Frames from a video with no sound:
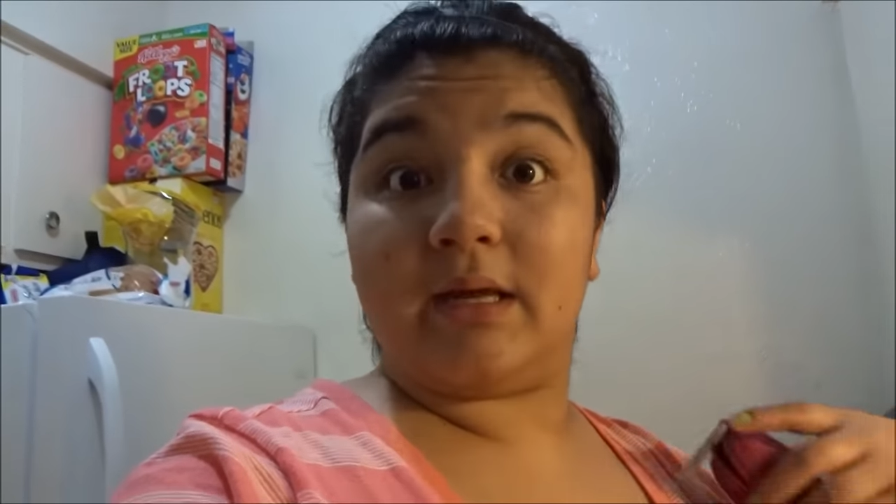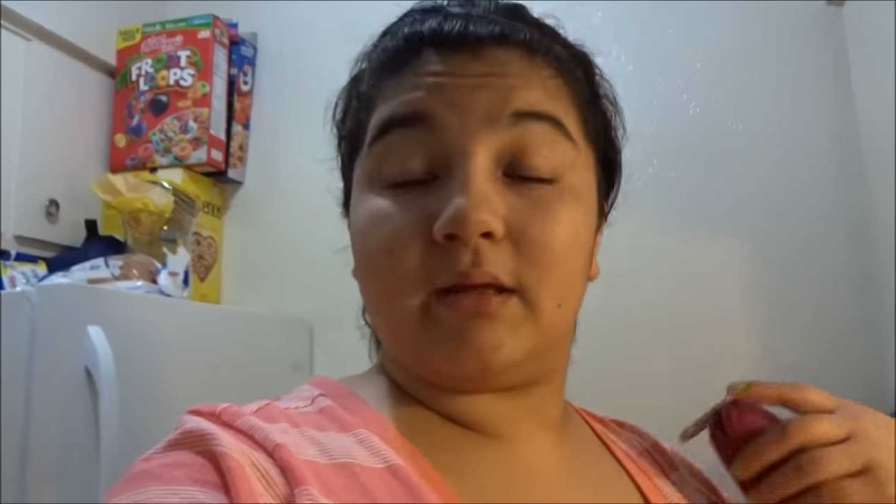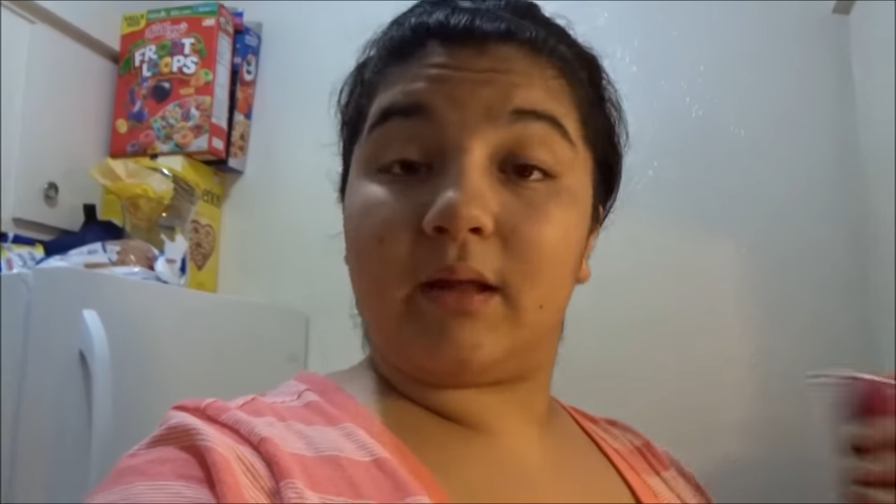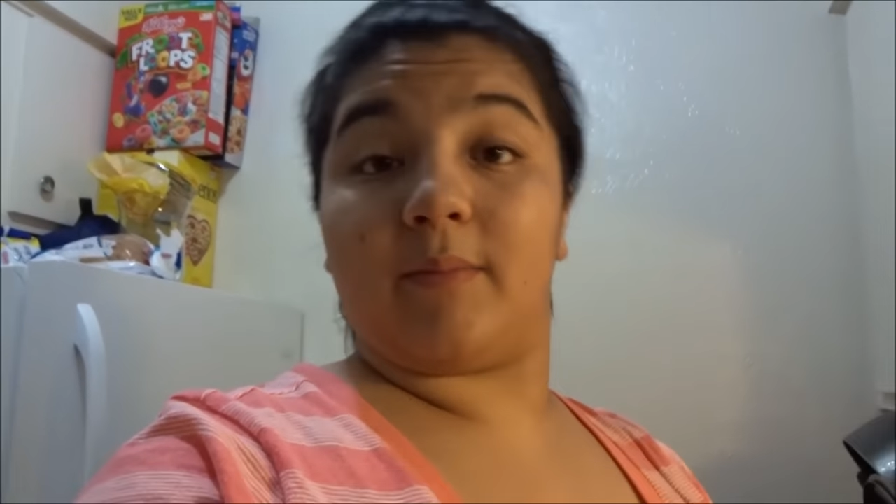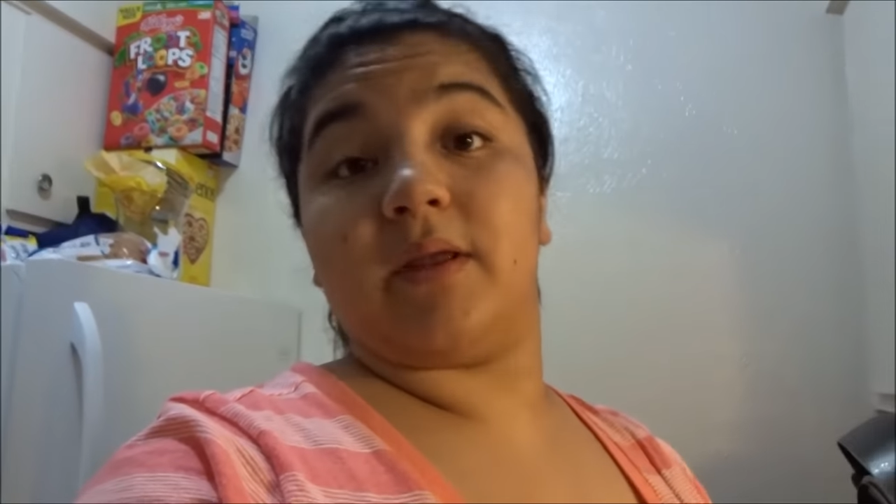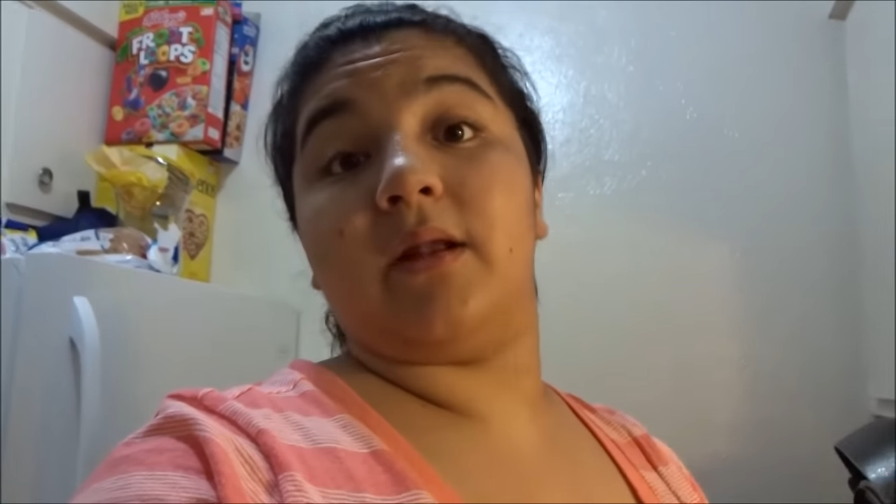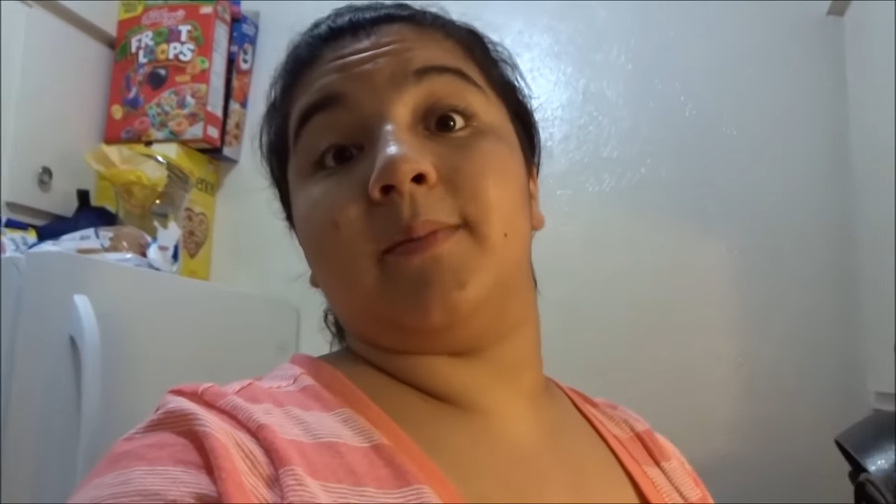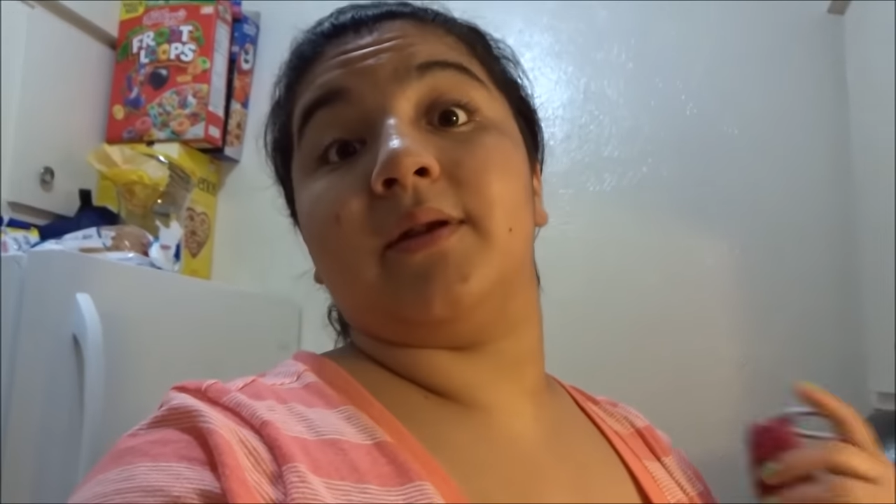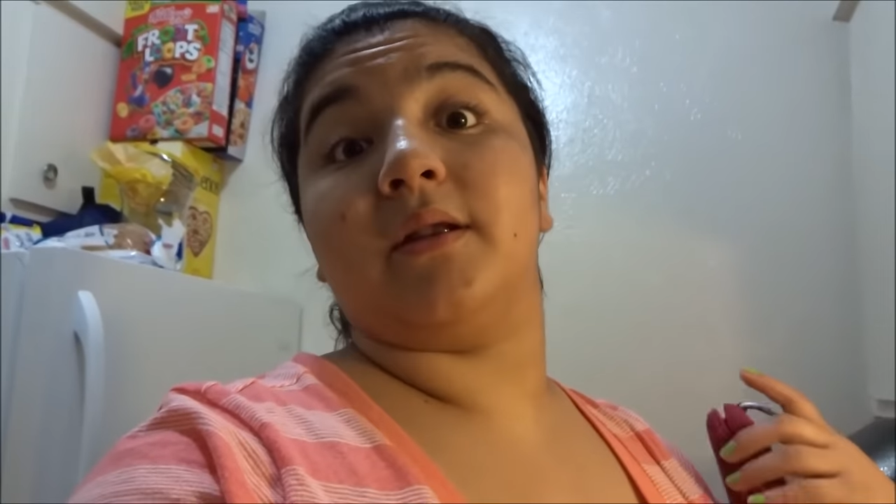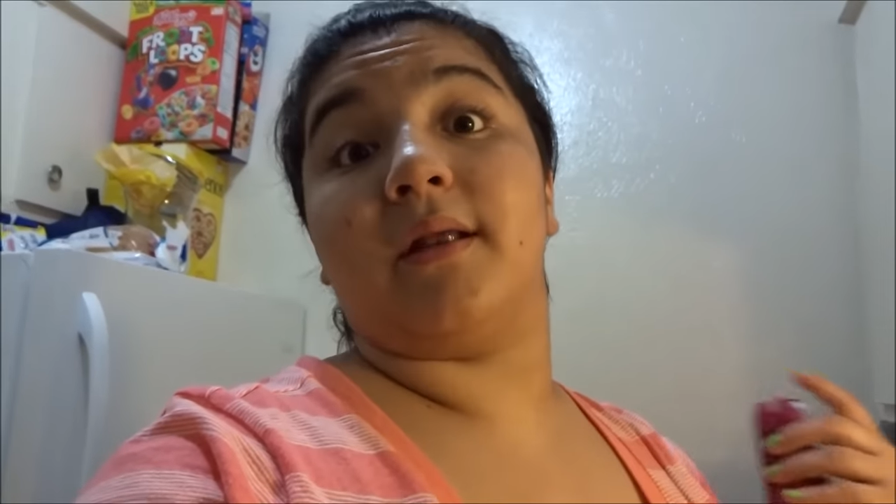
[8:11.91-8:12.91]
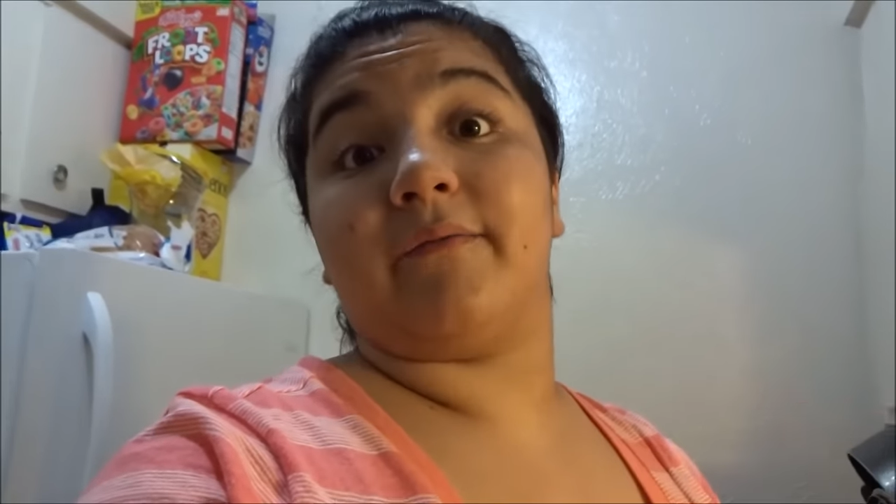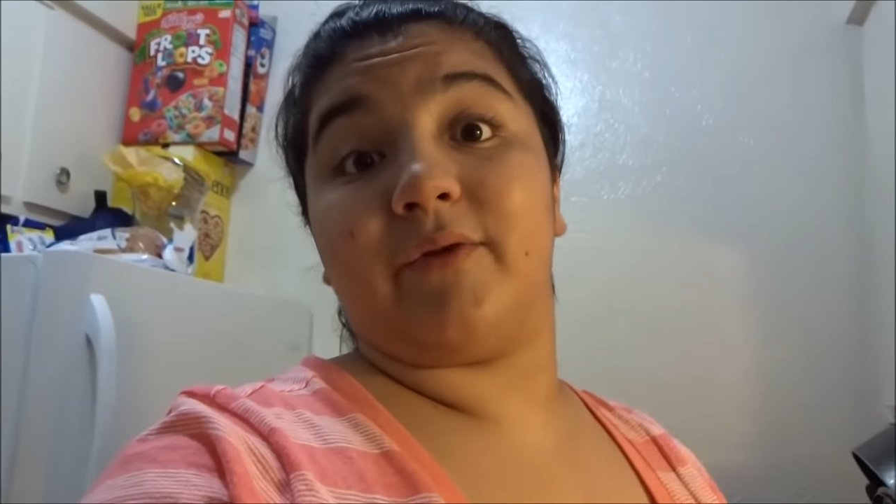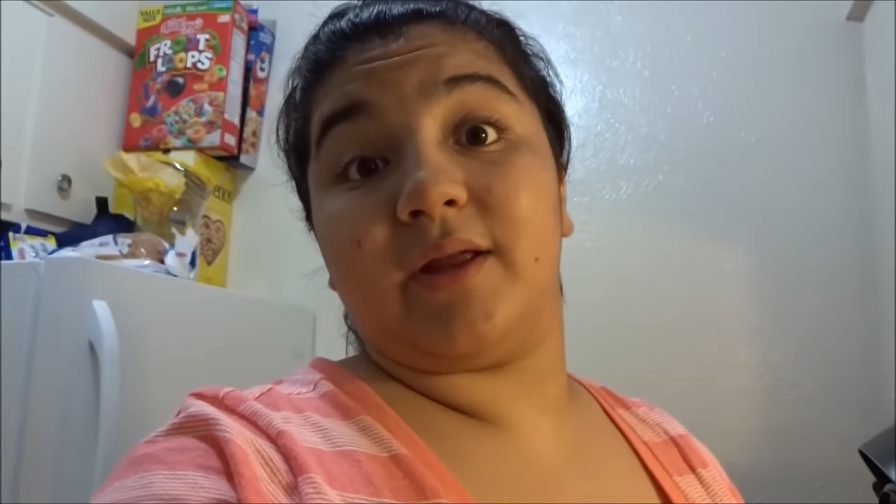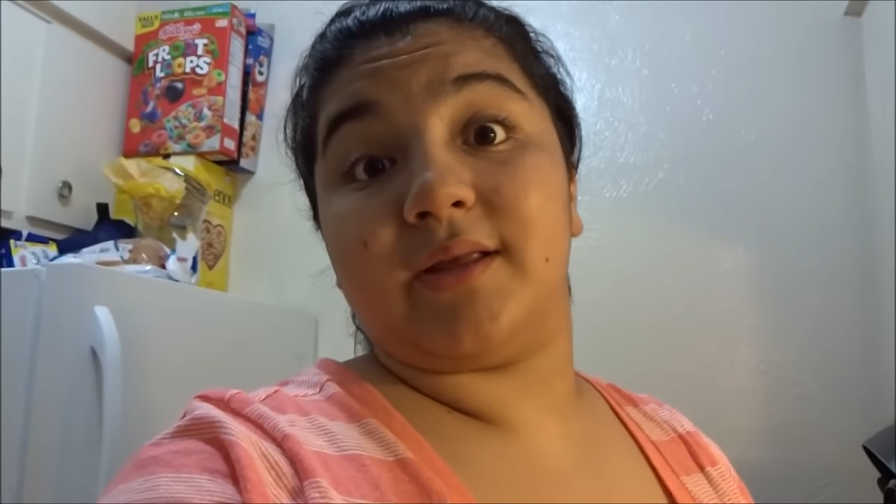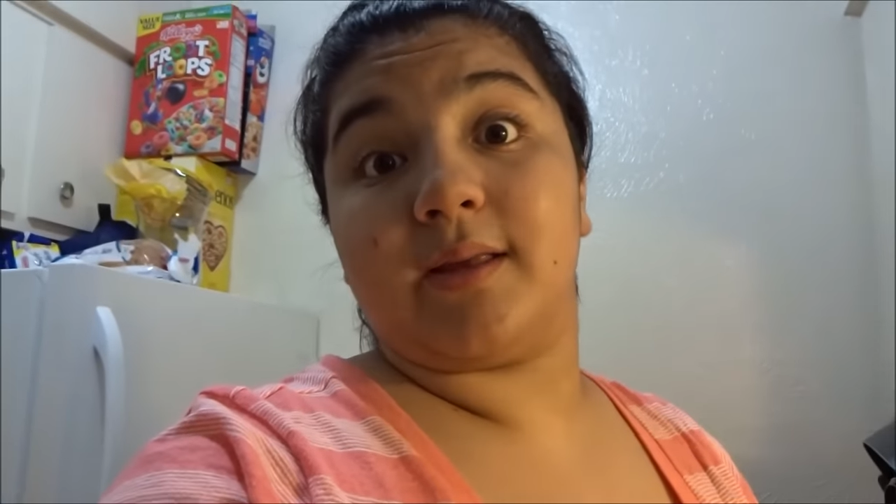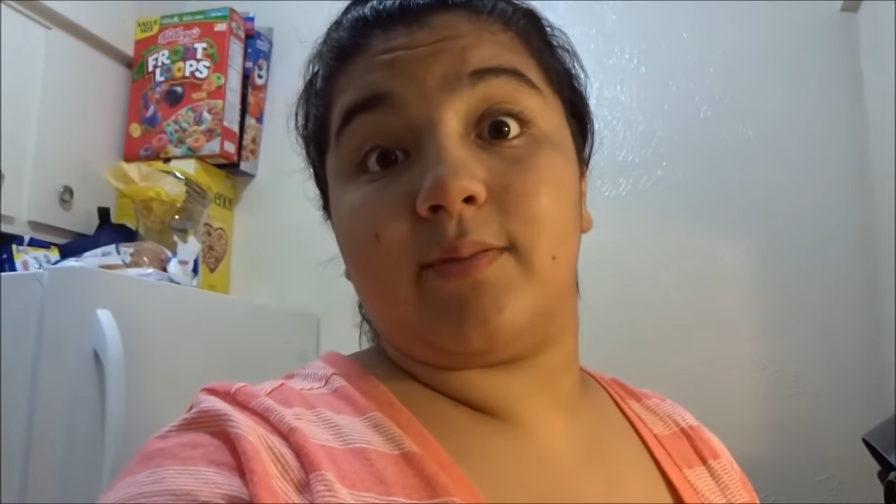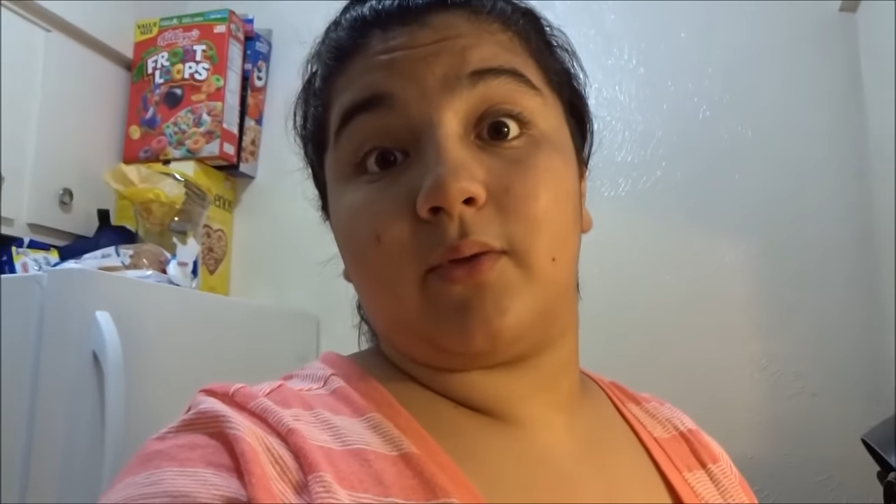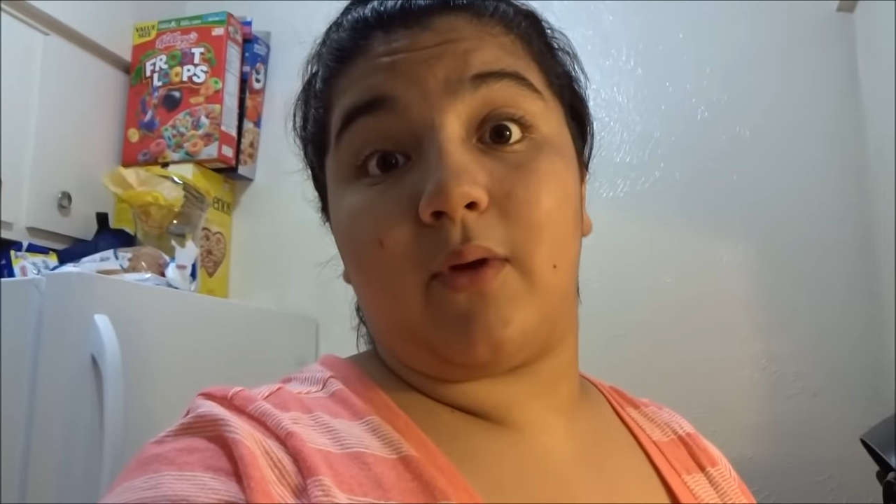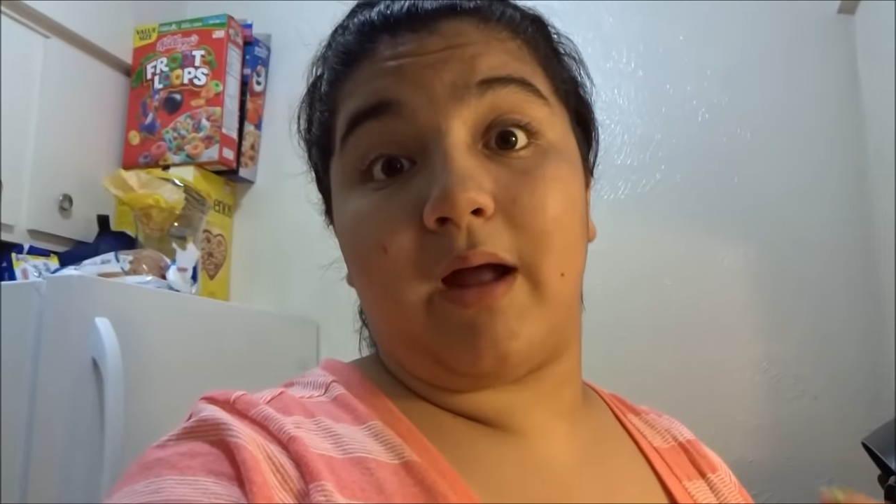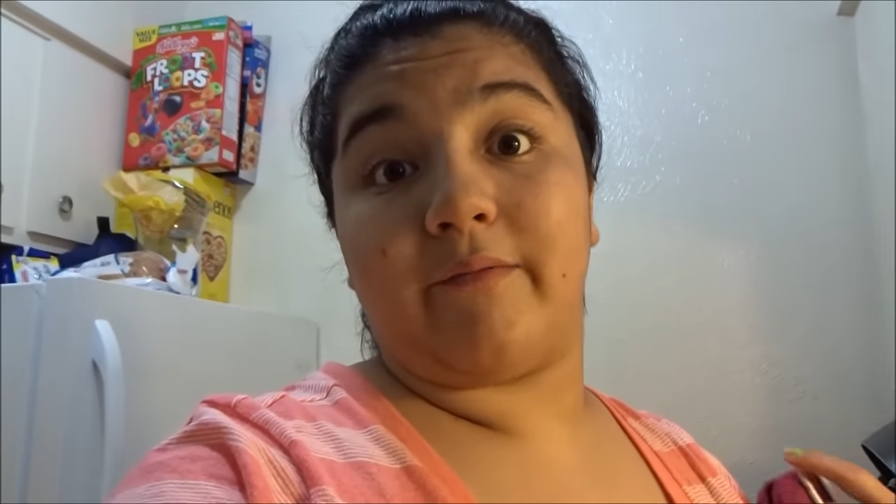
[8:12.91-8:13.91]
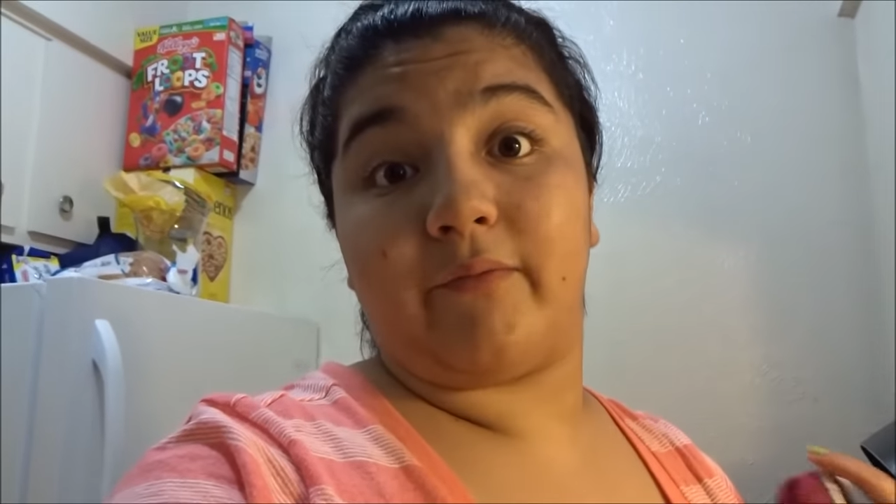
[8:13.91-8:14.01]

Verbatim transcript: thumbs it up and do not forget to subscribe